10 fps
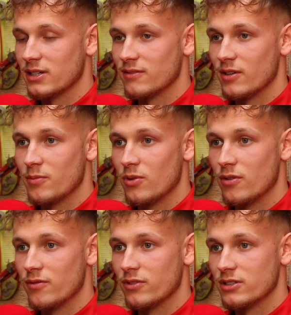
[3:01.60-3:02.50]
massively
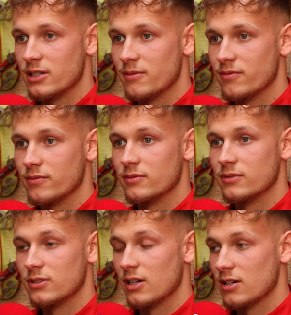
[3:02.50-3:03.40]
important for a team
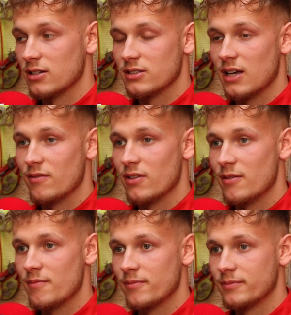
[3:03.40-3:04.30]
like us to have that.